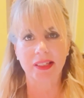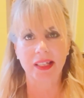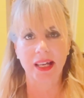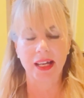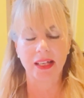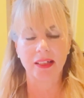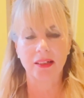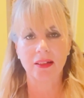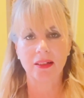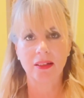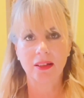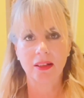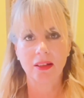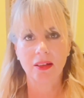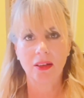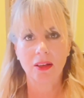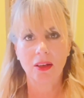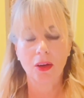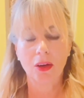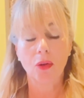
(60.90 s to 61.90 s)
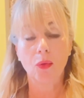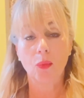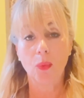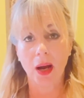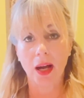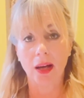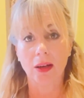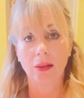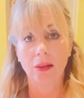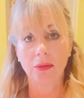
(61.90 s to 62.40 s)
said,
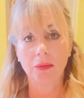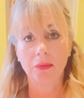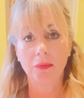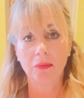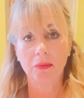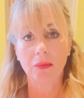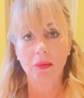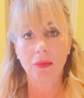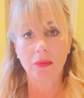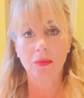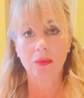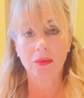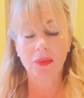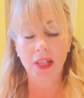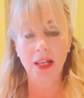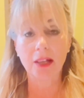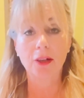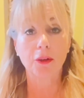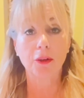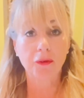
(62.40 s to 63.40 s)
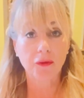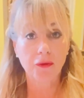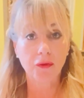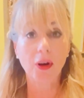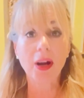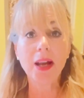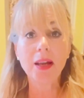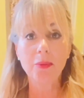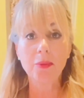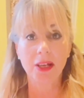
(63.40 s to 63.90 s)
well, they are
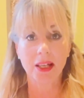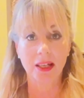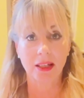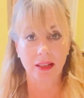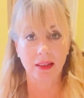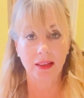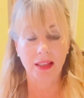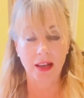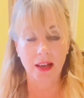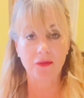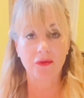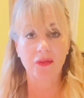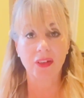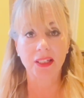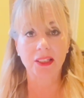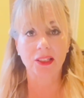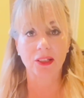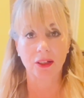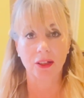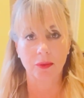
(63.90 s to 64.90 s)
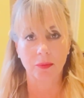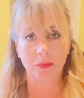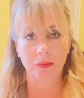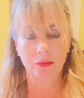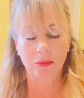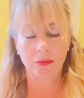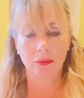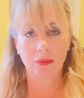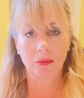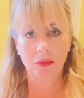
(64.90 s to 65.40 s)
framing that victim
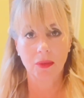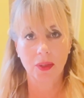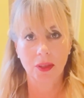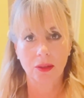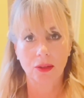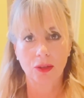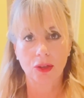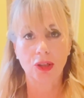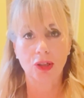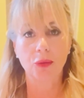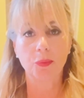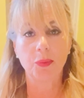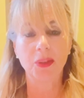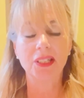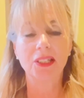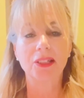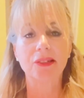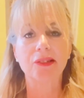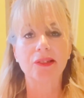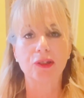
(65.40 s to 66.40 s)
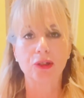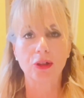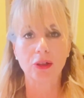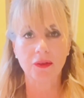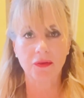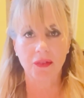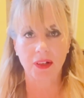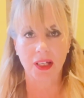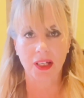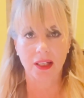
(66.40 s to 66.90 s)
to be
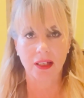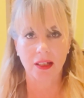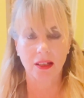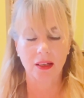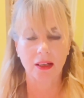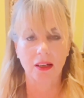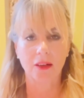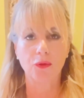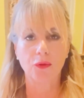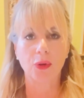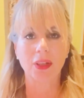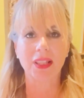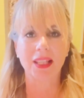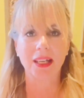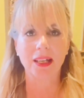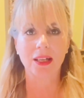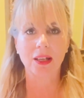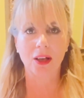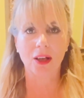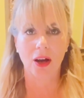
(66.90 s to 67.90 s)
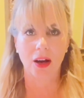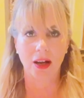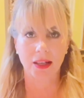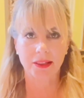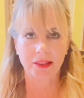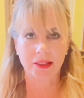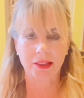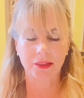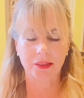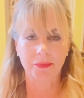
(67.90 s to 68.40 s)
deserving of what they
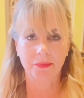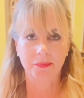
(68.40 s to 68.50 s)
got.